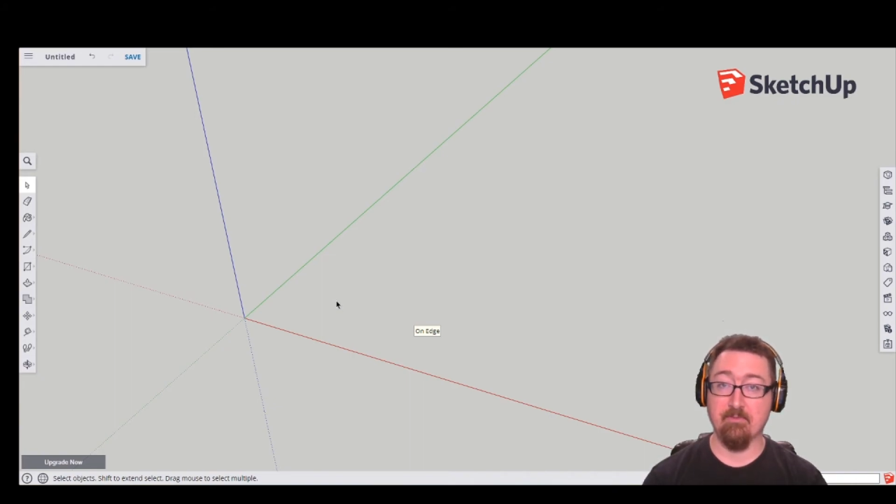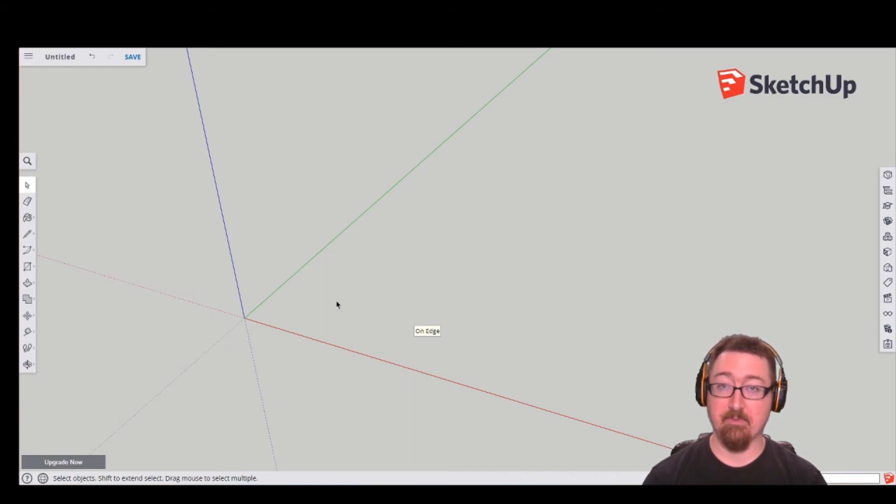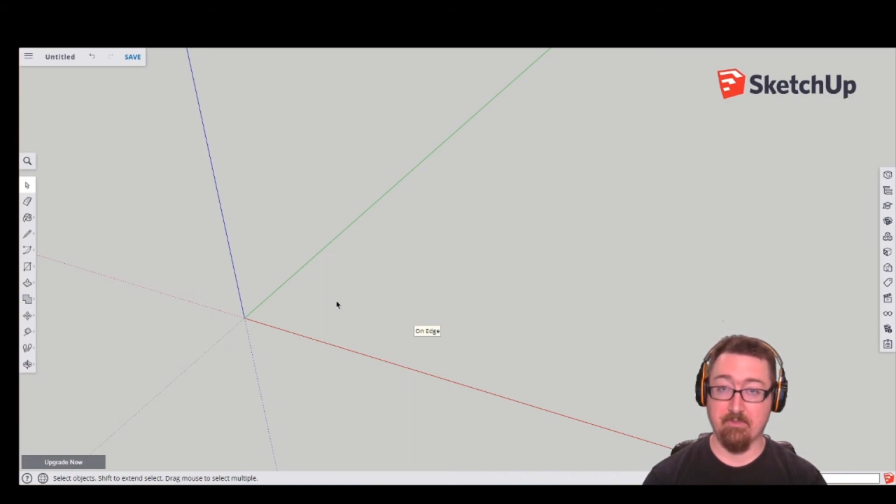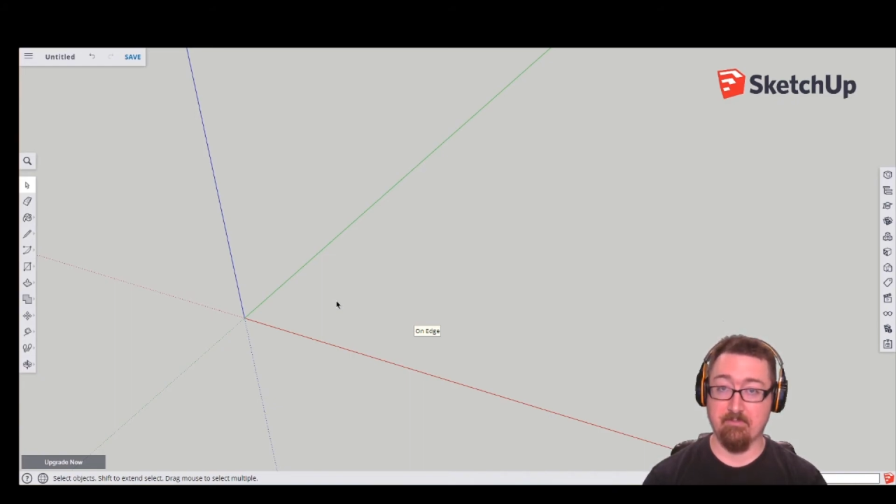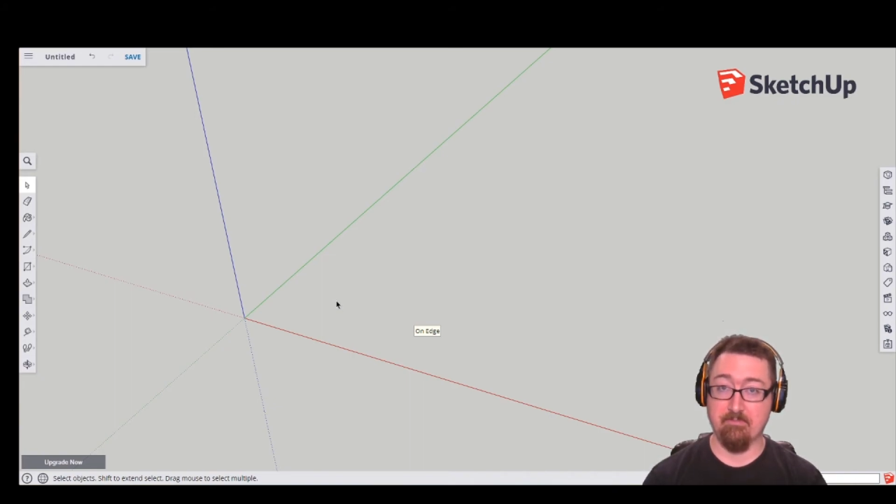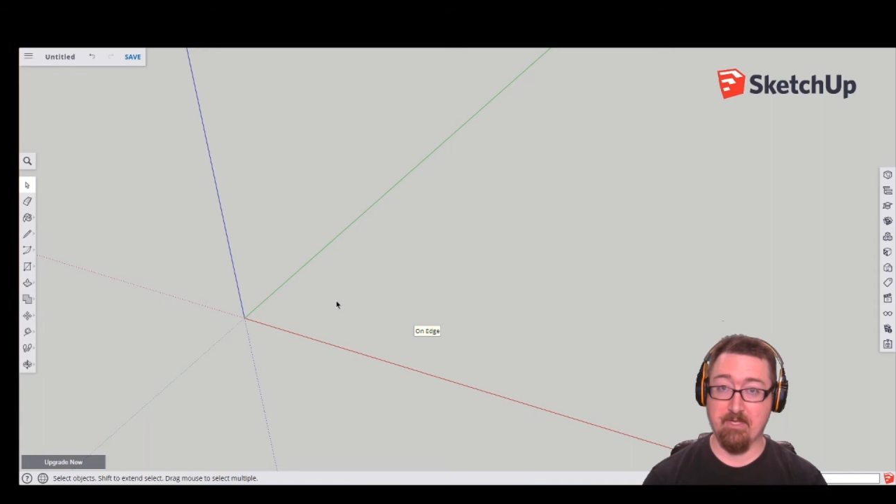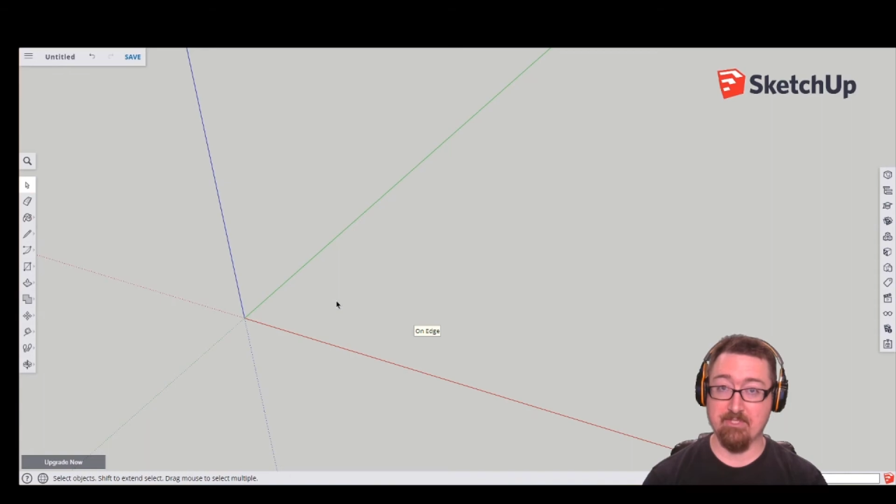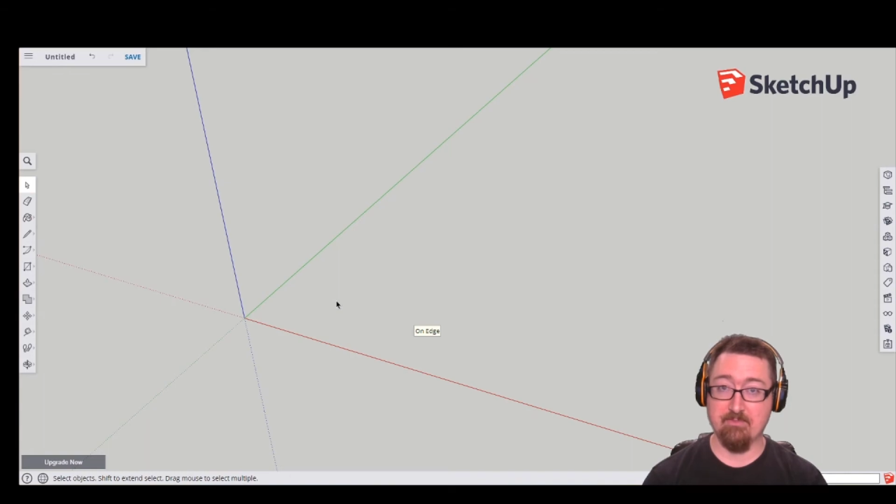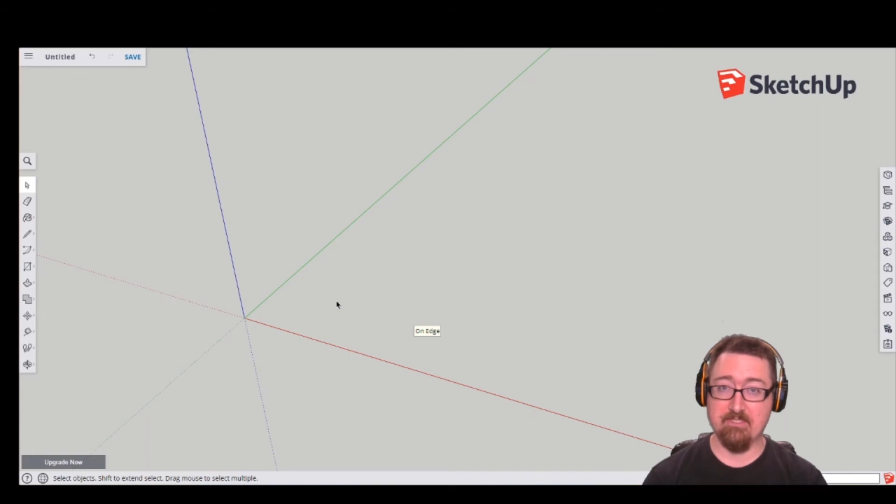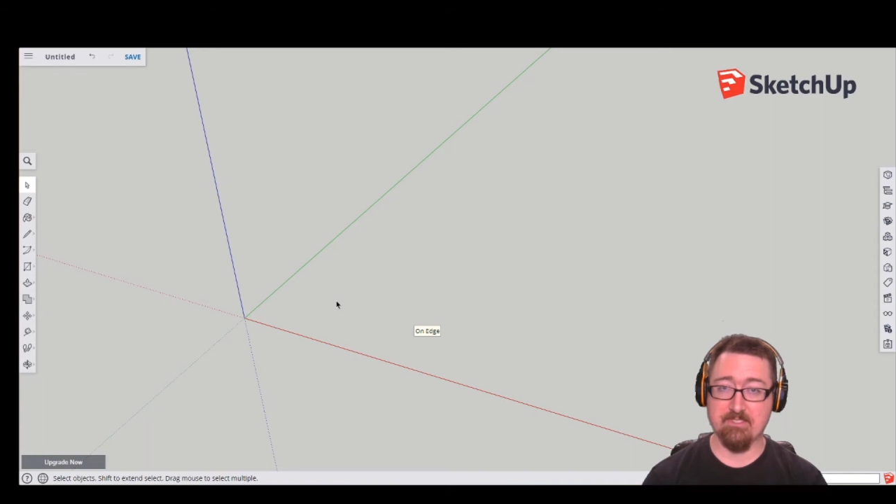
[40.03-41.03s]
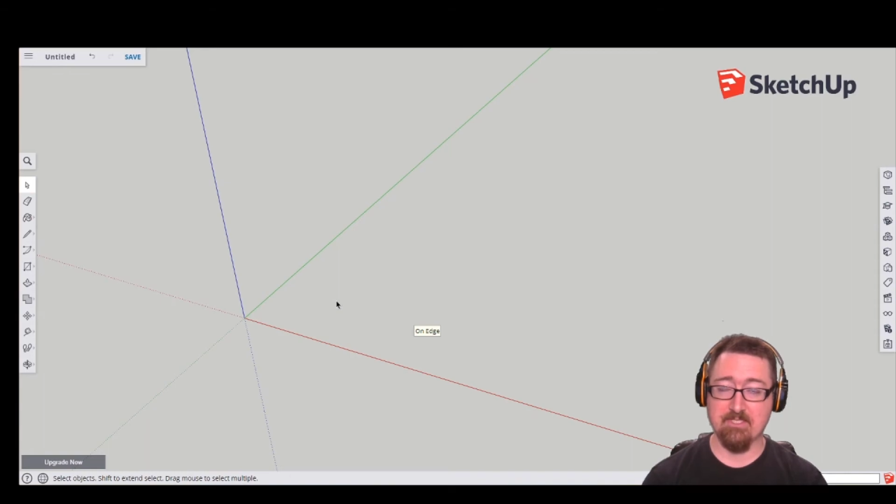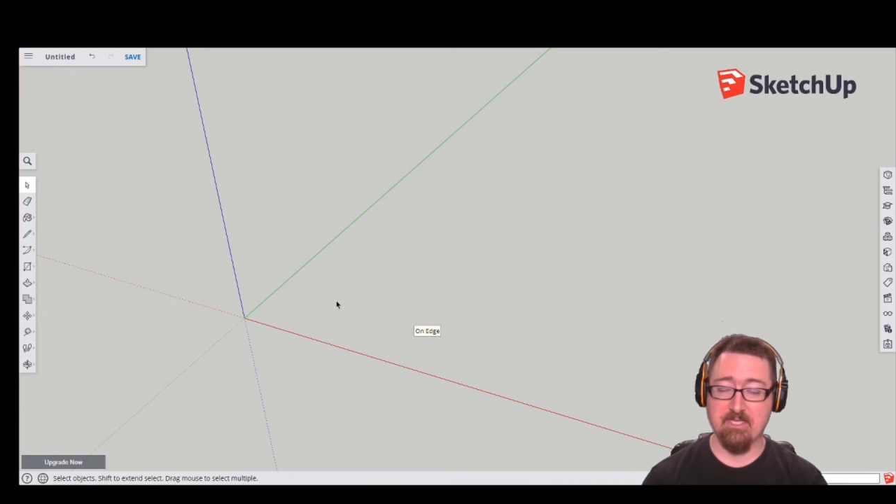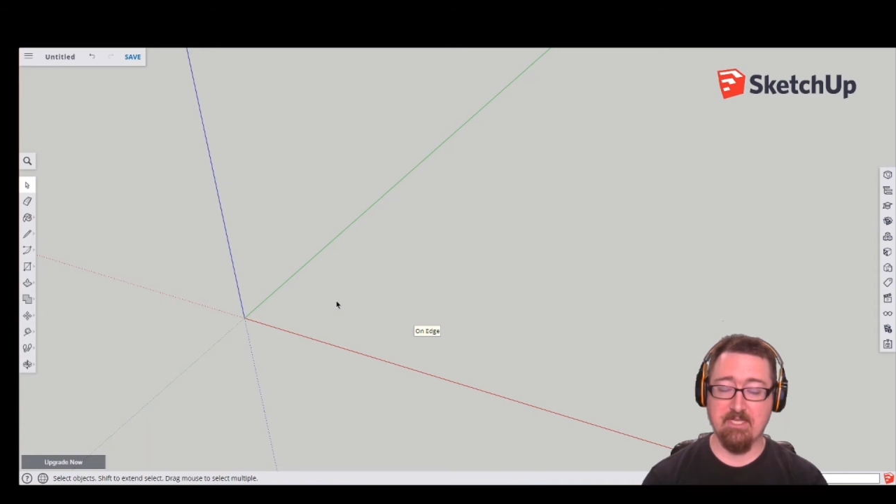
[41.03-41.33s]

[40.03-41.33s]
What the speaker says: real measurements